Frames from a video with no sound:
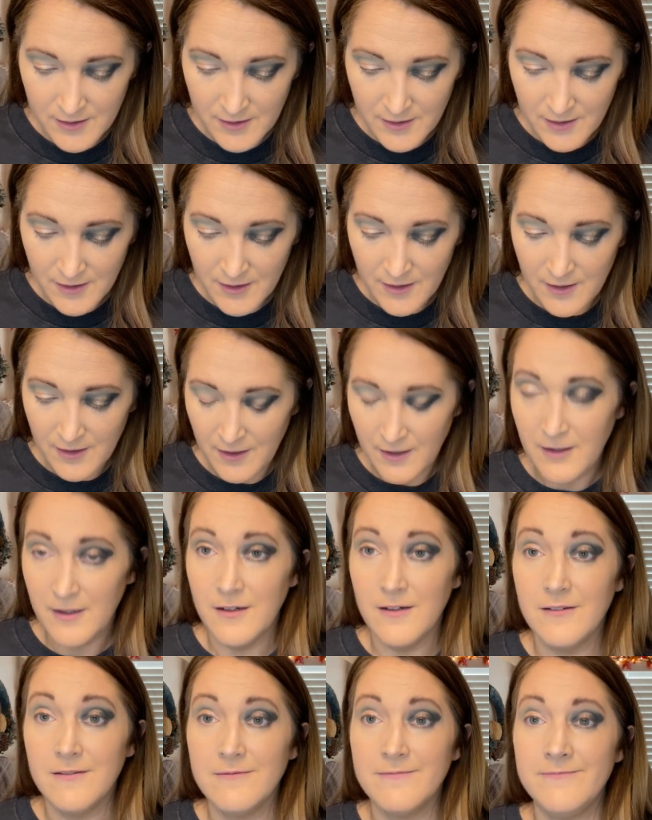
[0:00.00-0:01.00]

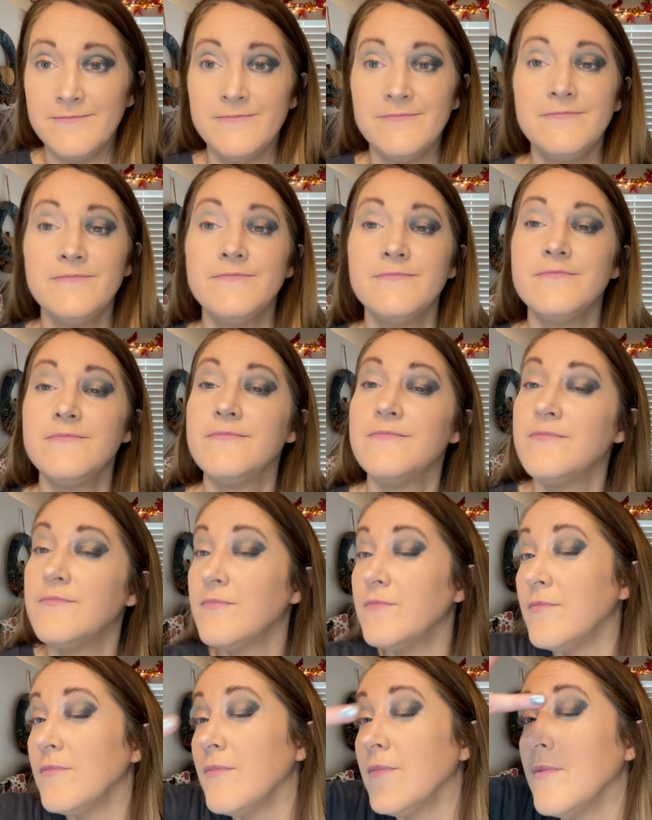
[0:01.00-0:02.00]

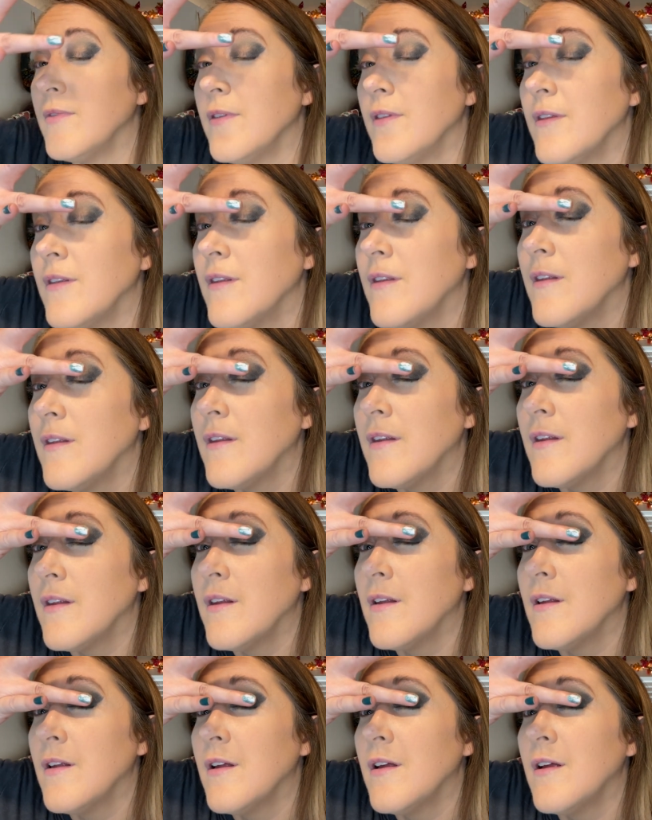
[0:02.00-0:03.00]

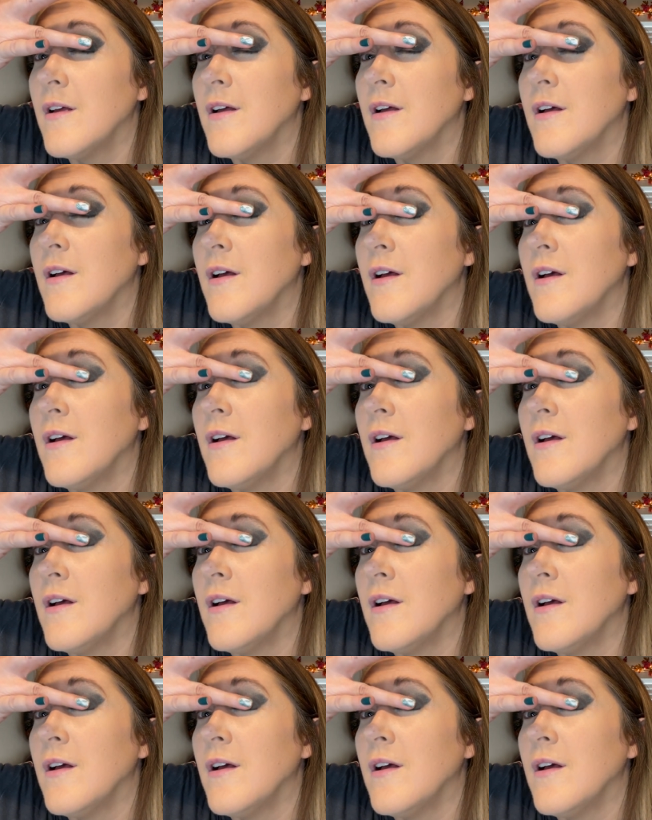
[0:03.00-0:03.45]
(silence)